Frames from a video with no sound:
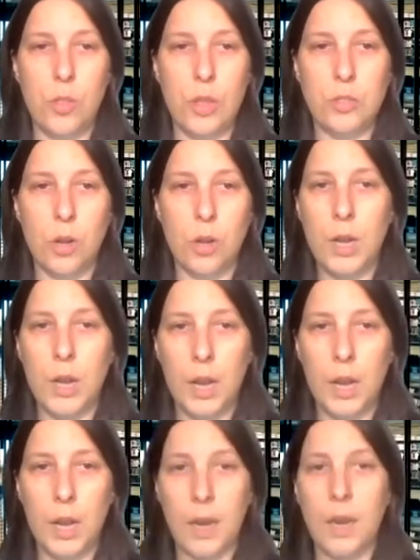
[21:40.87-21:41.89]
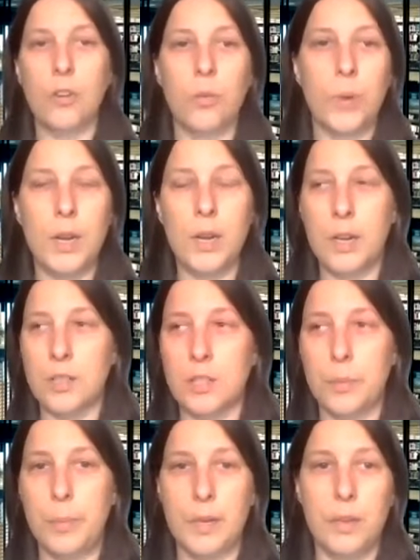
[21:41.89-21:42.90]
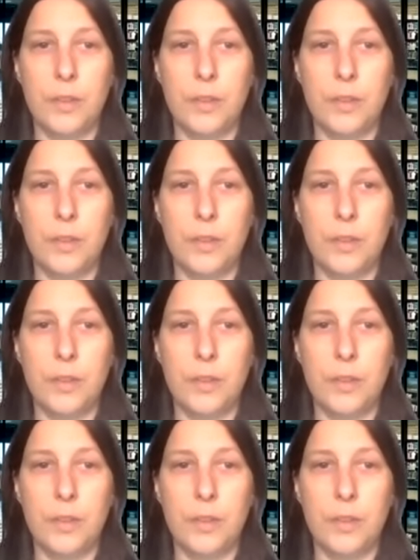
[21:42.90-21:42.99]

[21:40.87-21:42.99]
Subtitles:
you think so, and you're ready to hit submit.